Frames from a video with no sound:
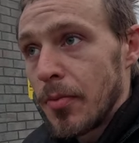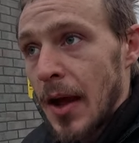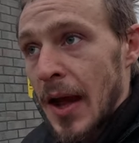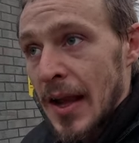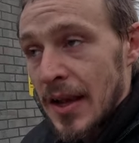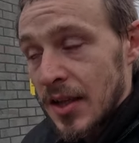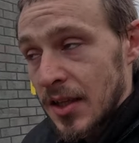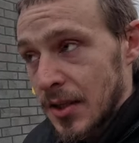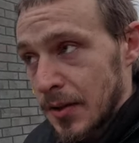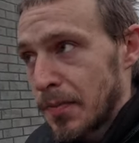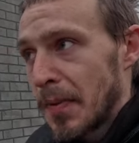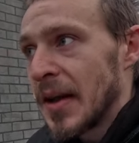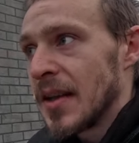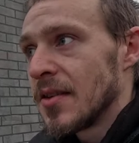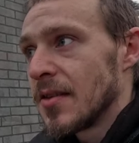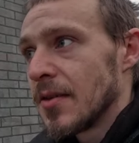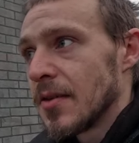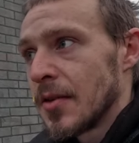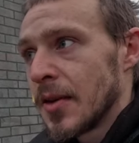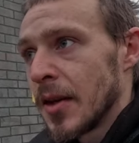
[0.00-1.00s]

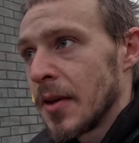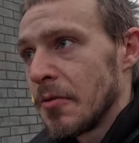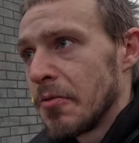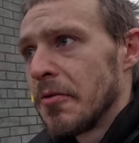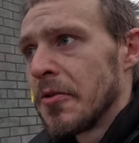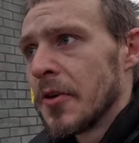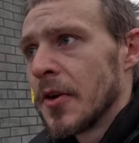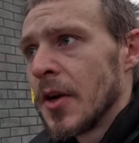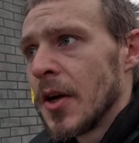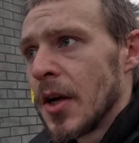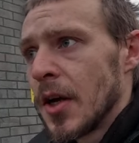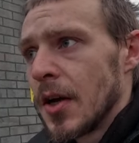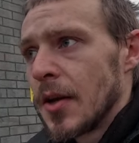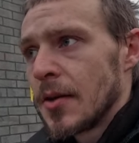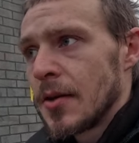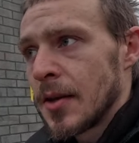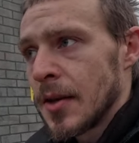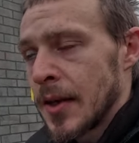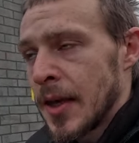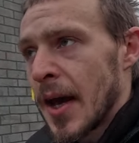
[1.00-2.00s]
expensive yeah.
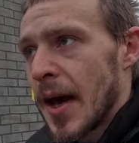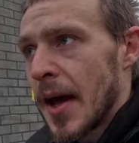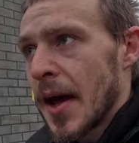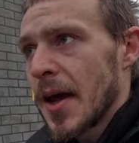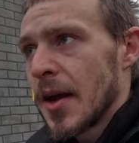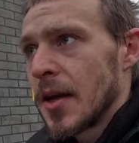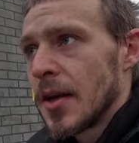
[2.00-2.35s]
to get.